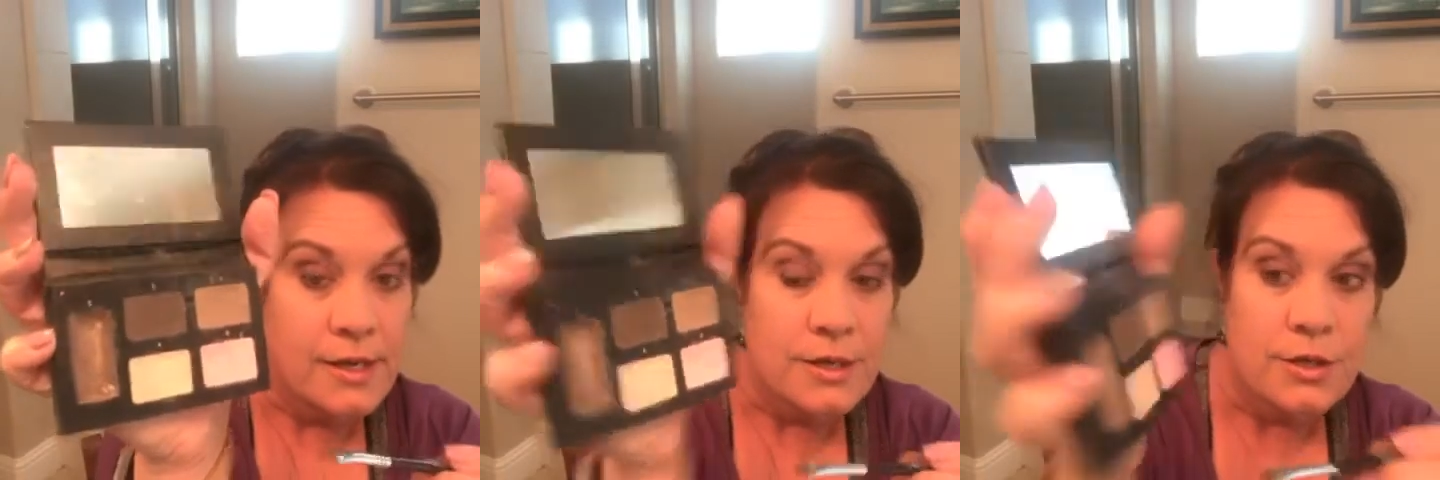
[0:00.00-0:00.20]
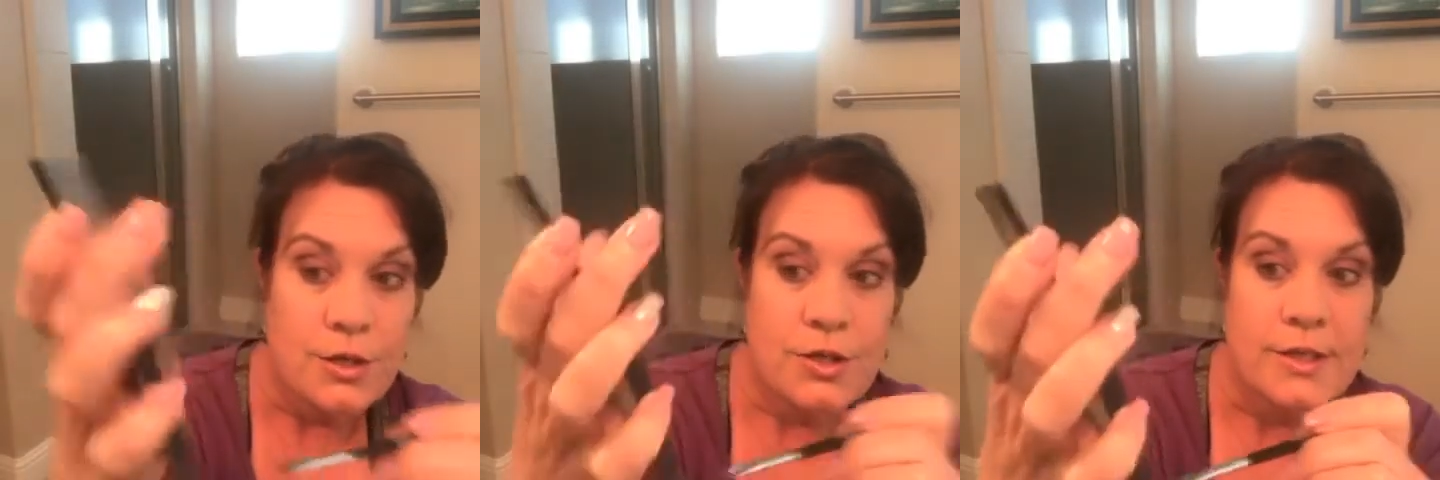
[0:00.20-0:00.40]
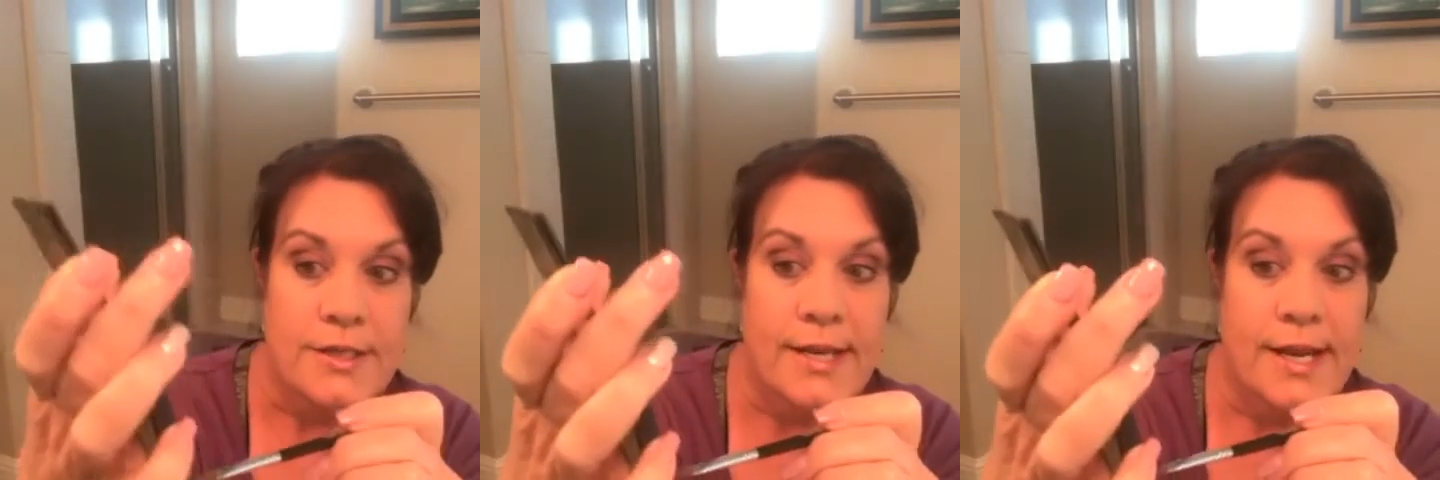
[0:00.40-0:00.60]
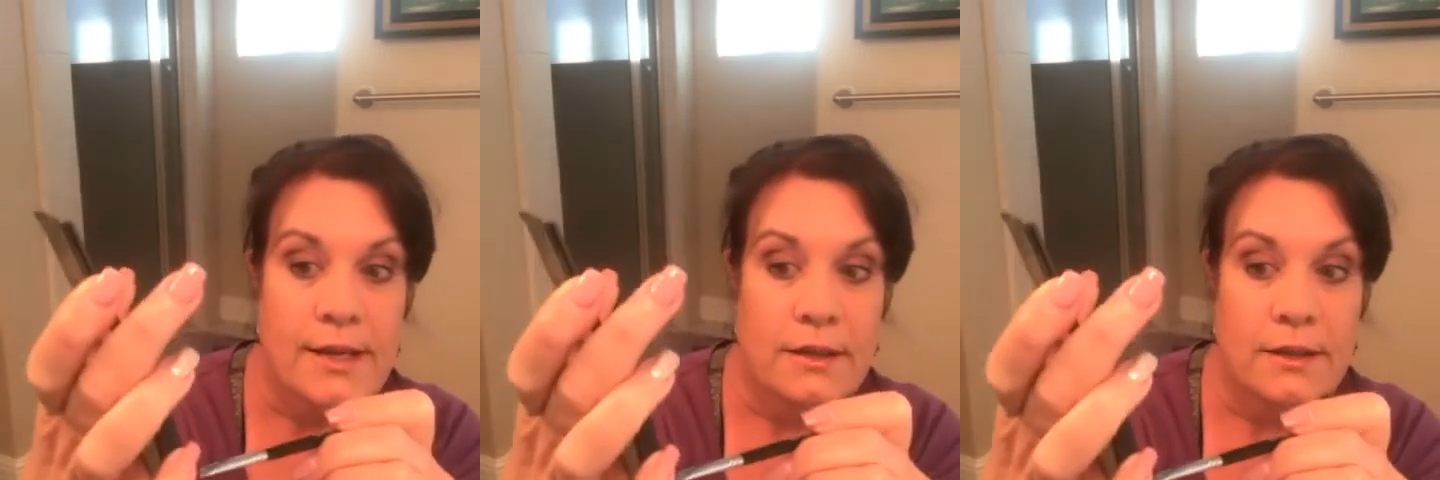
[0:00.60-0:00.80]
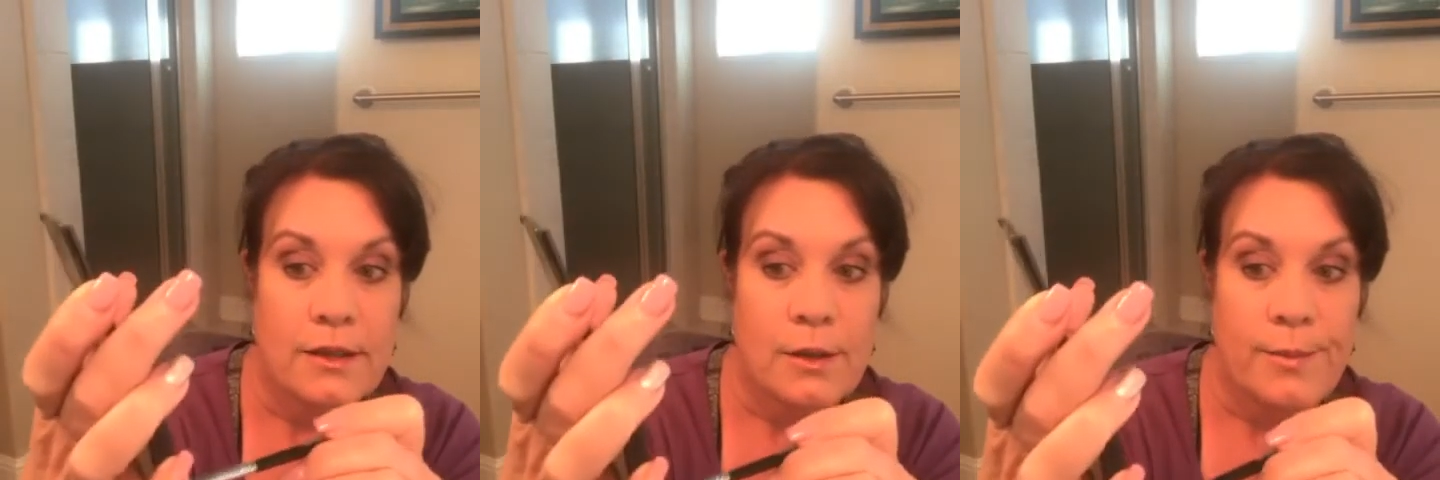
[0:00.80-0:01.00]
So just take
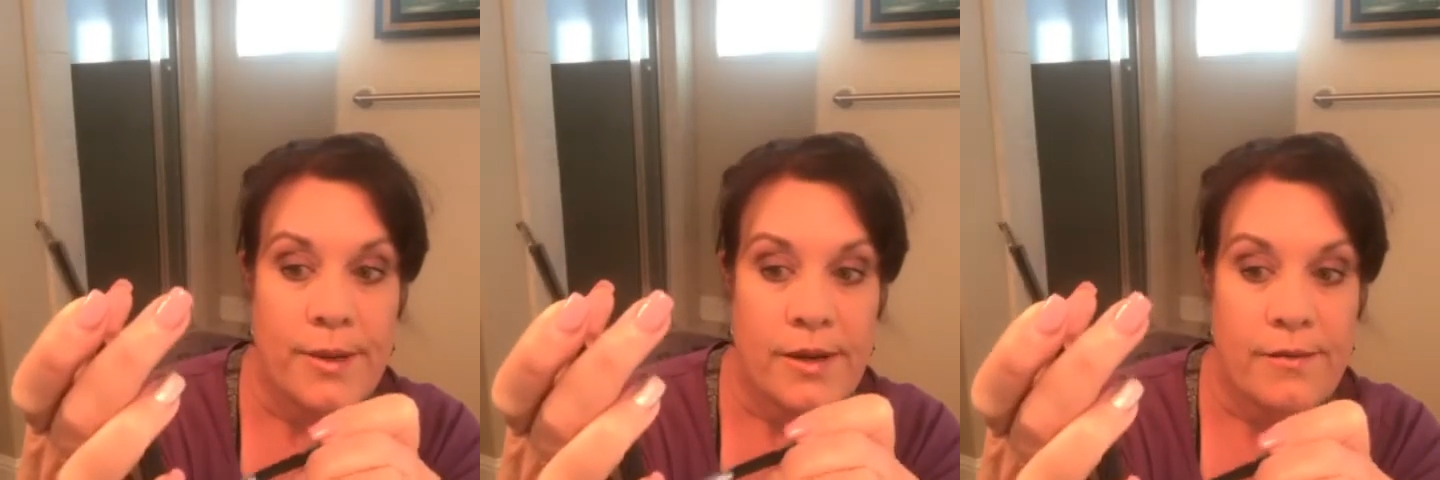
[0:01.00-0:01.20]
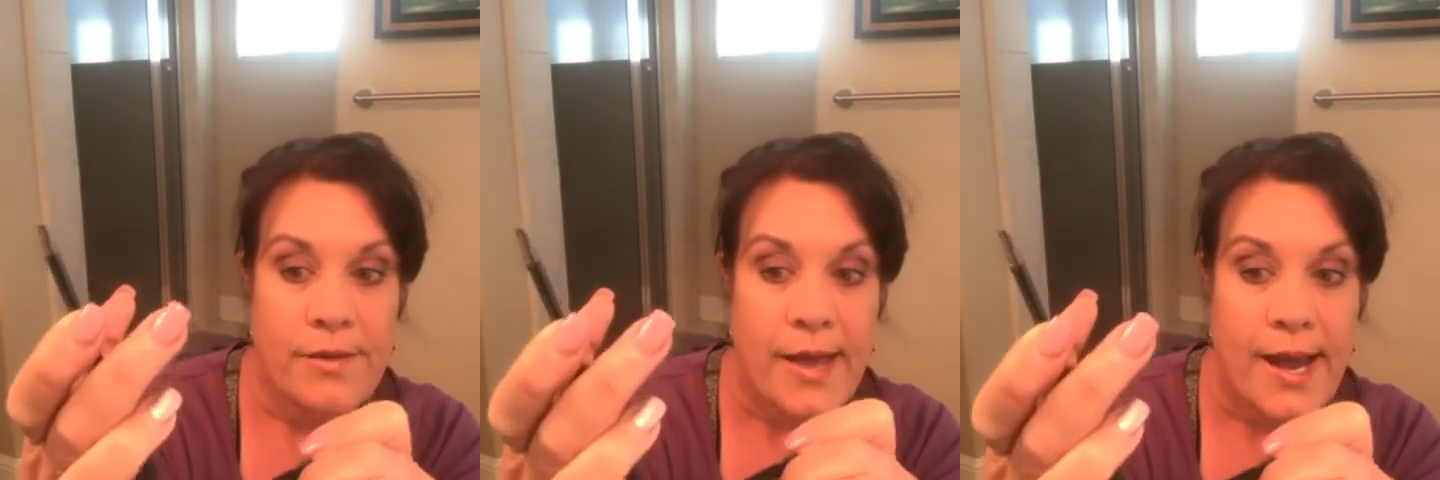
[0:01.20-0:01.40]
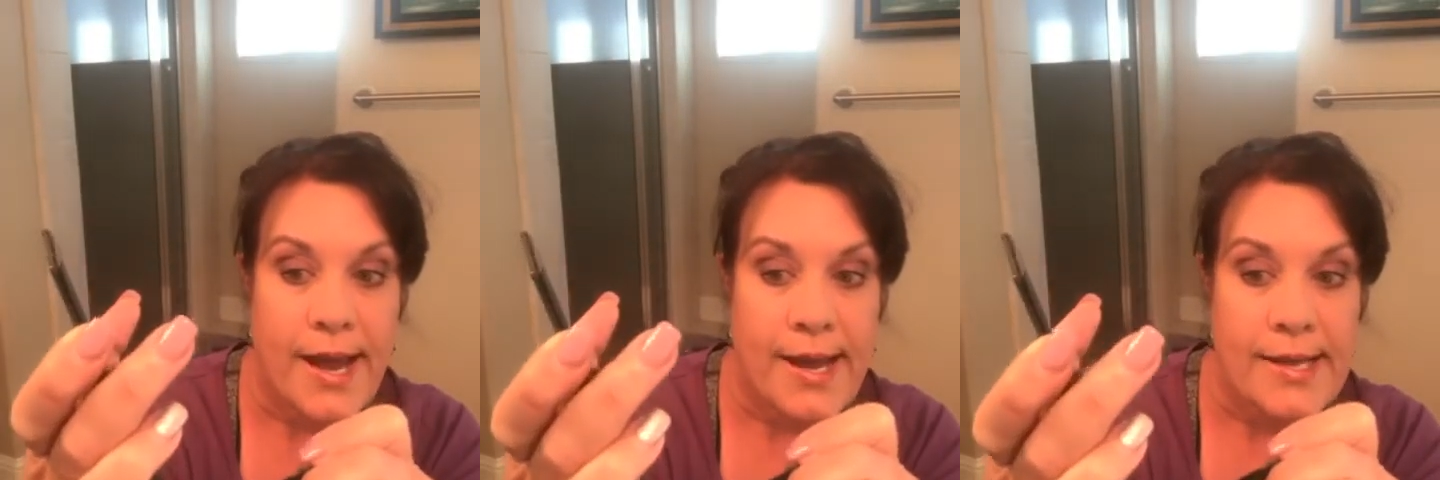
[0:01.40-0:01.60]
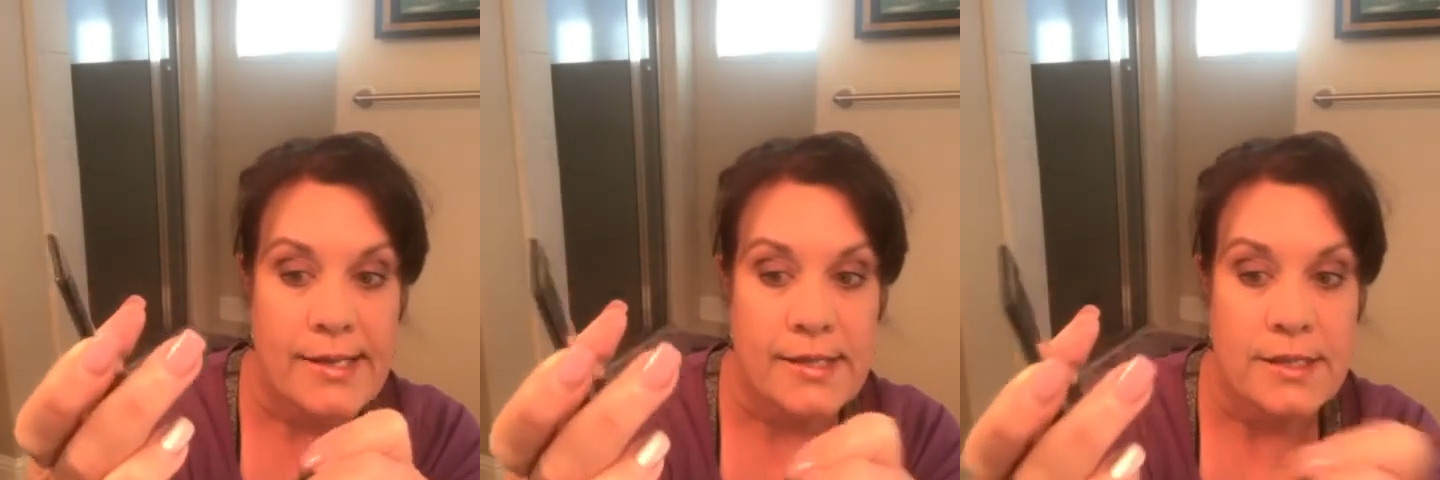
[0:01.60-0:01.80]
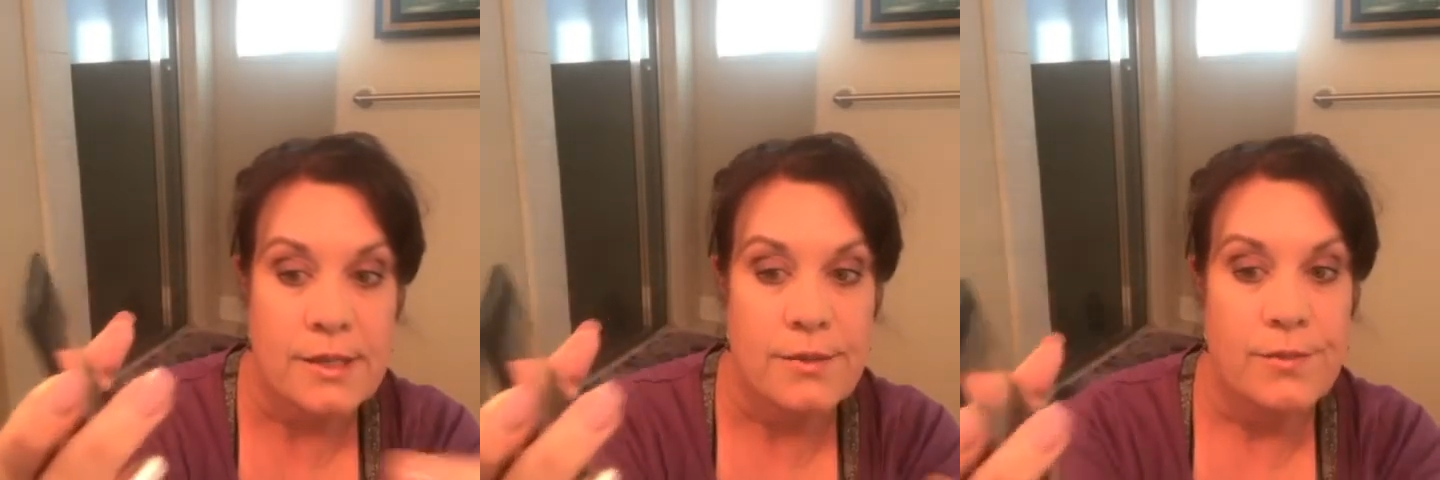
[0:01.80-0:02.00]
a little bit of that